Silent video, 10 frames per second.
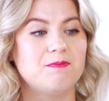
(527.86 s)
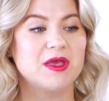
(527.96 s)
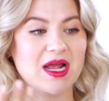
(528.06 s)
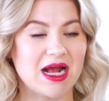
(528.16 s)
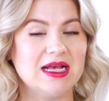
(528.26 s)

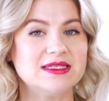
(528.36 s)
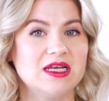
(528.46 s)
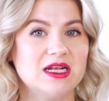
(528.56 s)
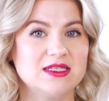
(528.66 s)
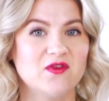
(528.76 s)
because
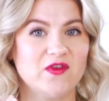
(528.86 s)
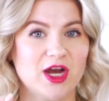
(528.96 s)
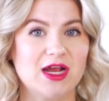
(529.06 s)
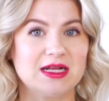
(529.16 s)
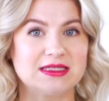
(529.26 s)
it is a
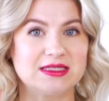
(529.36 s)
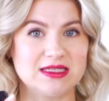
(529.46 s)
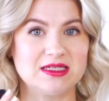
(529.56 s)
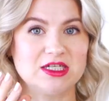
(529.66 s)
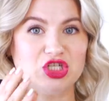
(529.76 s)
very
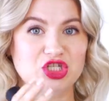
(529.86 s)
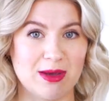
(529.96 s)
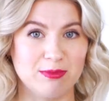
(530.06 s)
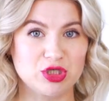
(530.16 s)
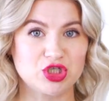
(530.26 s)
consistent
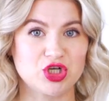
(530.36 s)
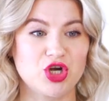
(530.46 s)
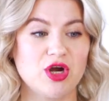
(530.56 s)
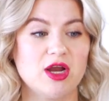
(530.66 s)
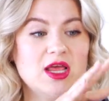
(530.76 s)

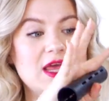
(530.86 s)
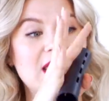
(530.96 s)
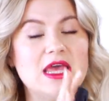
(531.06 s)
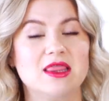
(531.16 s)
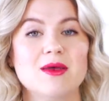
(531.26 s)
temperature
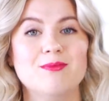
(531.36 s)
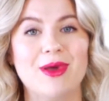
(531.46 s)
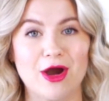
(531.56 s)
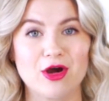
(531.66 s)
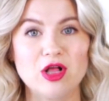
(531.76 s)
in the
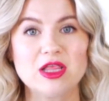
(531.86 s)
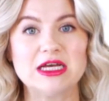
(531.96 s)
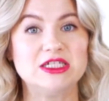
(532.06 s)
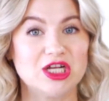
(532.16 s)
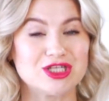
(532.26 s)
barrel,
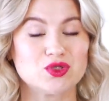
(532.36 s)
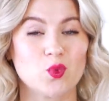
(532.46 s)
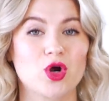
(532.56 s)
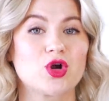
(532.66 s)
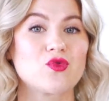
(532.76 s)
it does
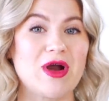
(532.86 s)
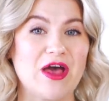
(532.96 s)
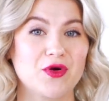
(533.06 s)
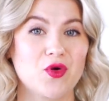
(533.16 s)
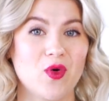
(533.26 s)
work
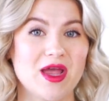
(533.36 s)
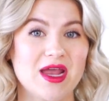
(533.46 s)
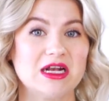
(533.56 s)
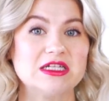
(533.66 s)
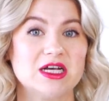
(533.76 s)
rather quick
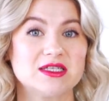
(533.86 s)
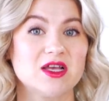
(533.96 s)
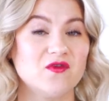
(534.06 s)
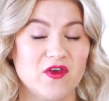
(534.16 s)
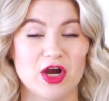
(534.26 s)
and it does
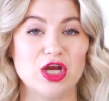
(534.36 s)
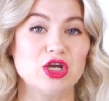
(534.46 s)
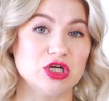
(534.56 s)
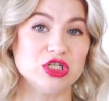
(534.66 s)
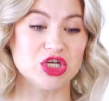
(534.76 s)
a very
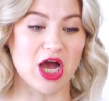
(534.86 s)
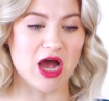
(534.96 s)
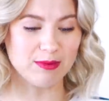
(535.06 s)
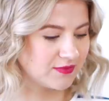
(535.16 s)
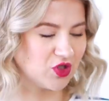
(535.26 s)
good
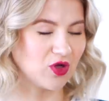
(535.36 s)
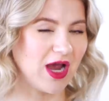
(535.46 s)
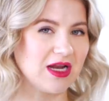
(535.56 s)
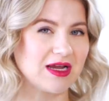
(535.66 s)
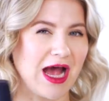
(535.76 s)
job. So it
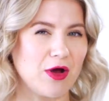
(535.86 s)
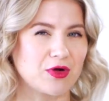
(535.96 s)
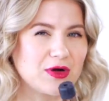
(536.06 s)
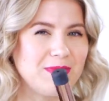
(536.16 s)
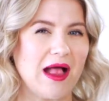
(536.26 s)
kind of
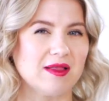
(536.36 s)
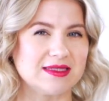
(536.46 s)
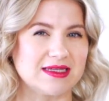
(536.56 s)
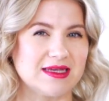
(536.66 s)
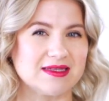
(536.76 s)

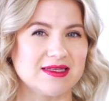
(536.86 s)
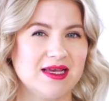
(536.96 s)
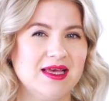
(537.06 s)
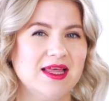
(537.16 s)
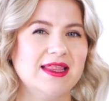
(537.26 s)
counterbalances
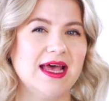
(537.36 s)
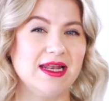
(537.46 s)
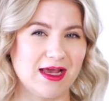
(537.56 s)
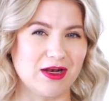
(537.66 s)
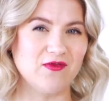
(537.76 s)
that
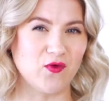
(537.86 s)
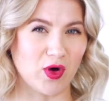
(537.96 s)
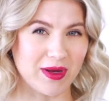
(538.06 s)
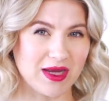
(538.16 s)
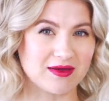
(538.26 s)
negative for
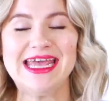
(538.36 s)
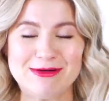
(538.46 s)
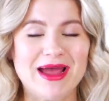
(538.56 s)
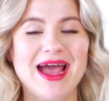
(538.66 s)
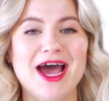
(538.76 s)
me. In
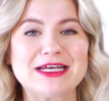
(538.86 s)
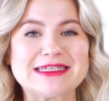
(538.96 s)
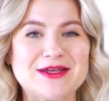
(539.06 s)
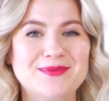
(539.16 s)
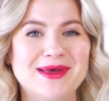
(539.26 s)
my
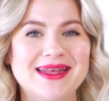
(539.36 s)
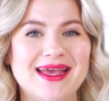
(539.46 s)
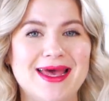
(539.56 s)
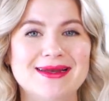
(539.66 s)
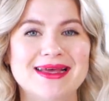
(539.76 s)
honest
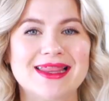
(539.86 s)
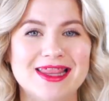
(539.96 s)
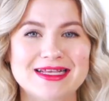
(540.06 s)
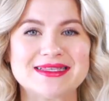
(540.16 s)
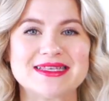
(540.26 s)
opinion,
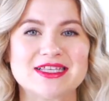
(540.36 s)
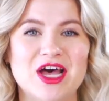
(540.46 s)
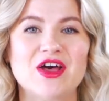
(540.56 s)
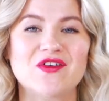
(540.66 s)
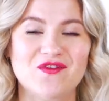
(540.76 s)
this is
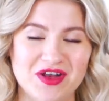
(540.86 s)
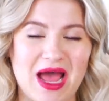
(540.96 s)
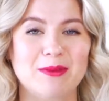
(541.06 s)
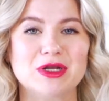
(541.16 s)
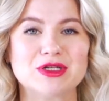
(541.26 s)
a
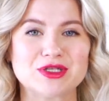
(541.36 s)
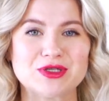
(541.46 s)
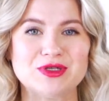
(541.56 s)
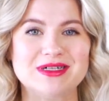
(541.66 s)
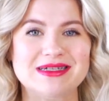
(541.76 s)
phenomenal
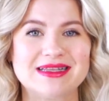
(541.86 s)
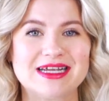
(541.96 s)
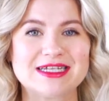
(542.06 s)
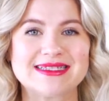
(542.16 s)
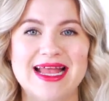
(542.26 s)
tool.
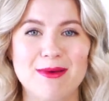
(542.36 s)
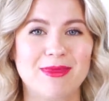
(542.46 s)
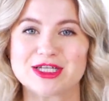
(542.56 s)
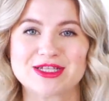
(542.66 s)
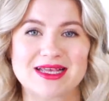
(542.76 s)
There is not
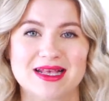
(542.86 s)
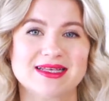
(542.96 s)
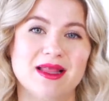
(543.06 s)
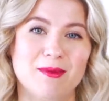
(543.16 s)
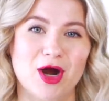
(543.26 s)
much like this
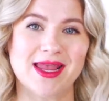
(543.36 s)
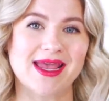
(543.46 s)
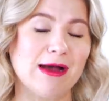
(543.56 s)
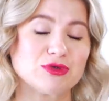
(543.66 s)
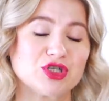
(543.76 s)
on the
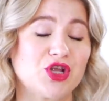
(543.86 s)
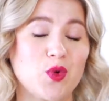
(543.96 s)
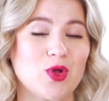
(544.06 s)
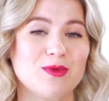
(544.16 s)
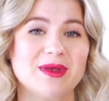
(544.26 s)
market. I'm sure there
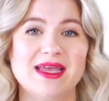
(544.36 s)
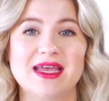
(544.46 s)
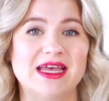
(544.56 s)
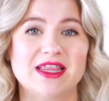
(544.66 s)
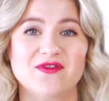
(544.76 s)
will be
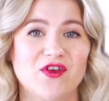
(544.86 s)
in the